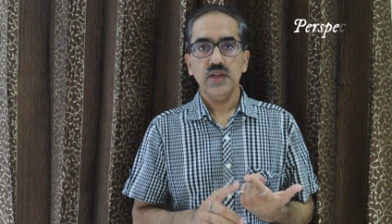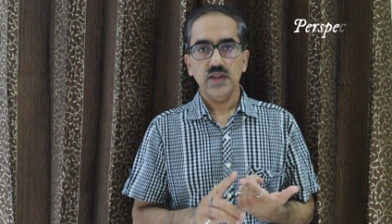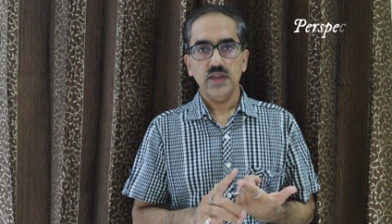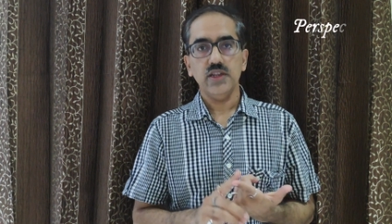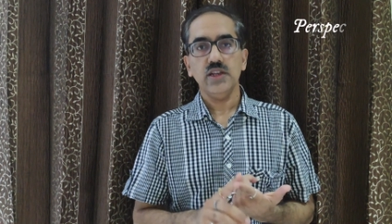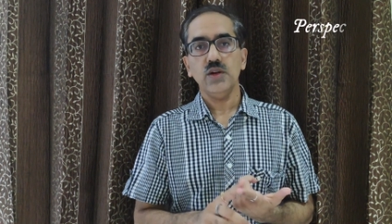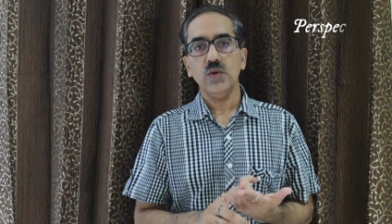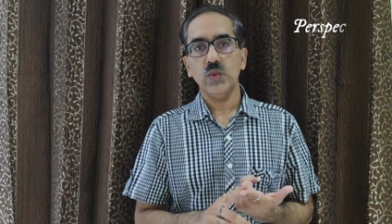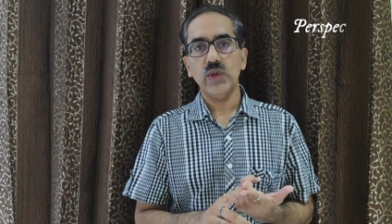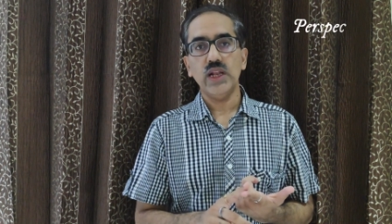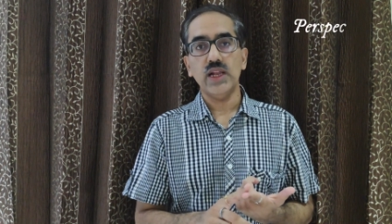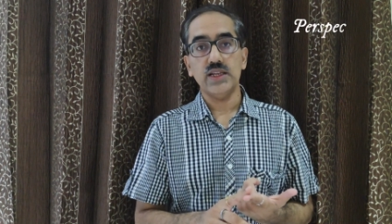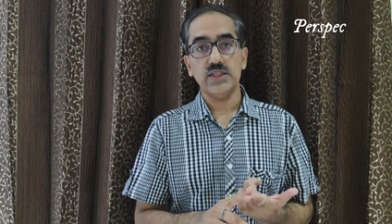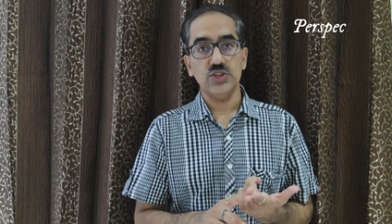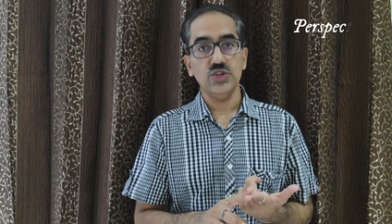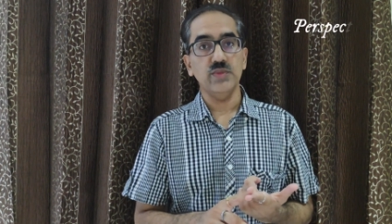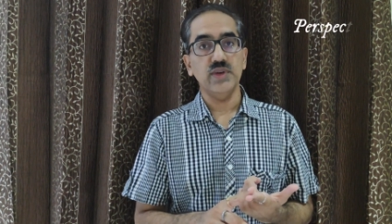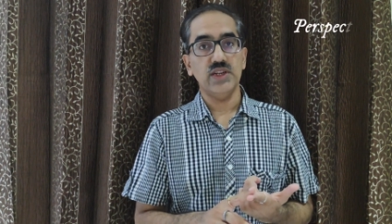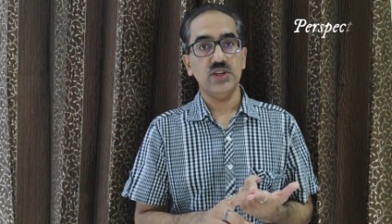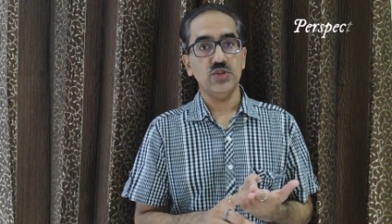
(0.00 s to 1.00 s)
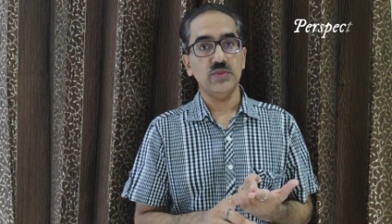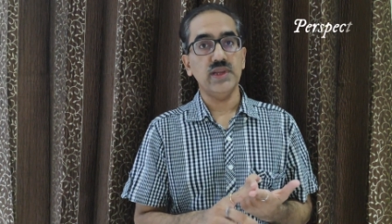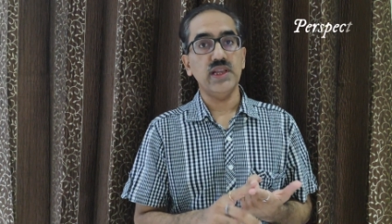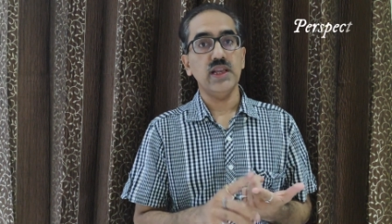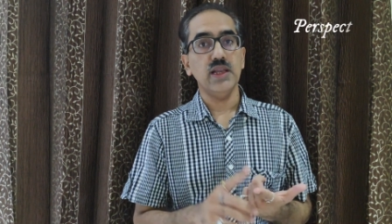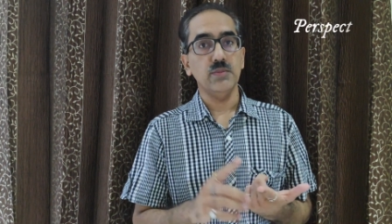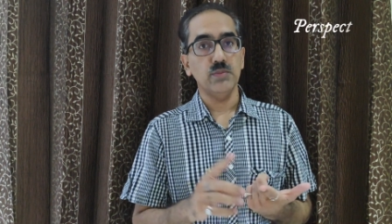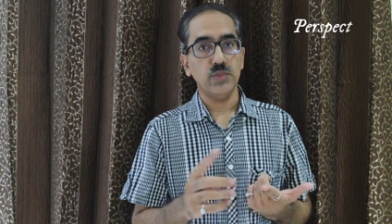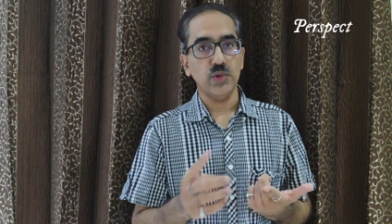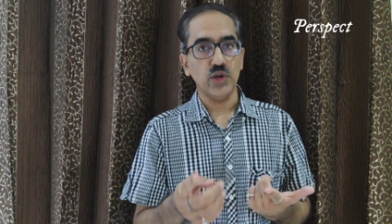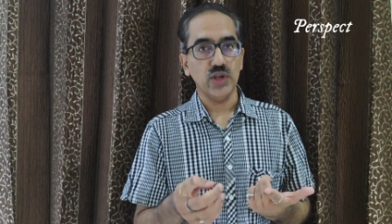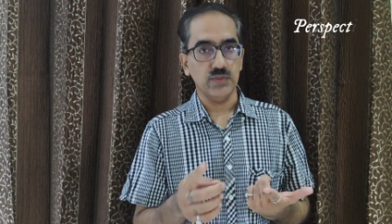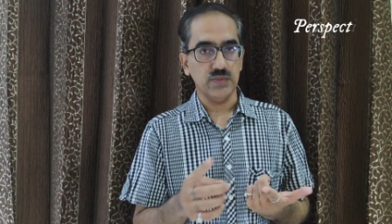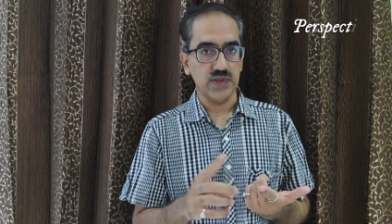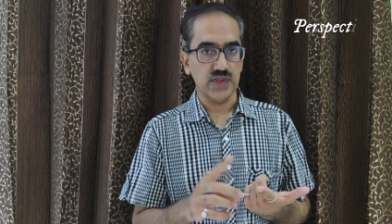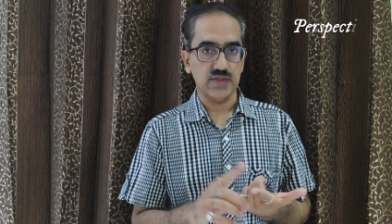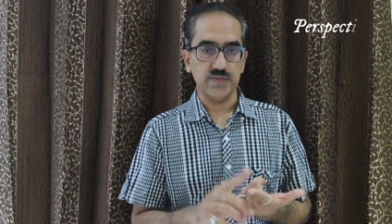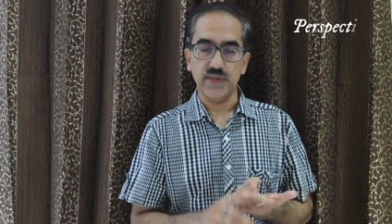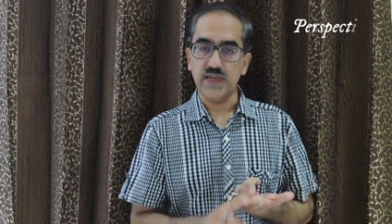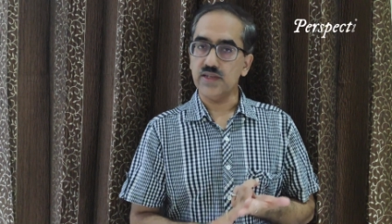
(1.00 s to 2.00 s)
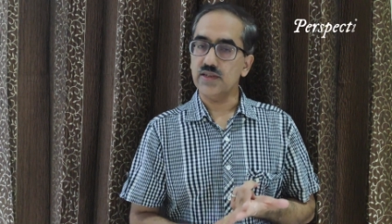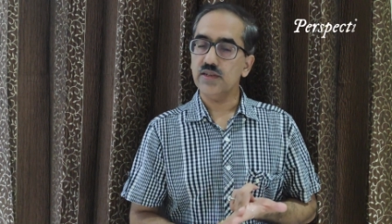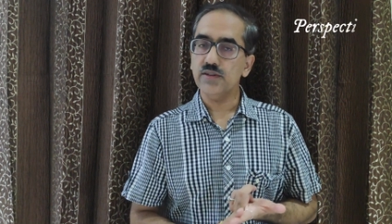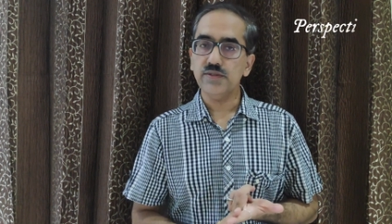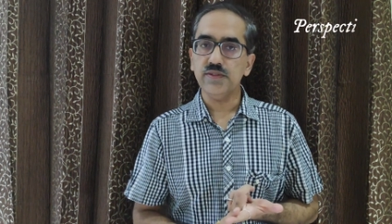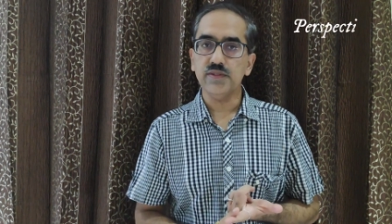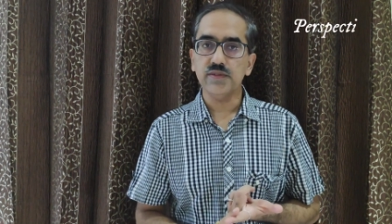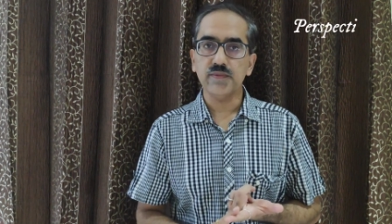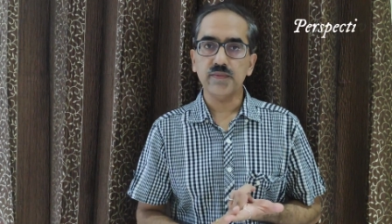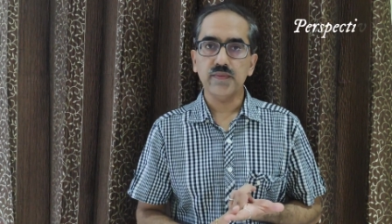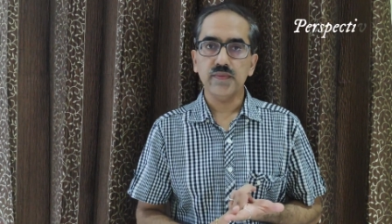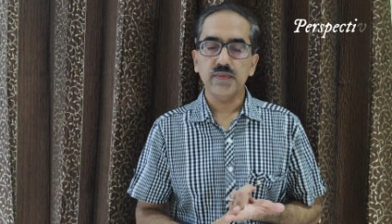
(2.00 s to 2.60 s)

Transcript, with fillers: Here we'll assume it to be employee perspective.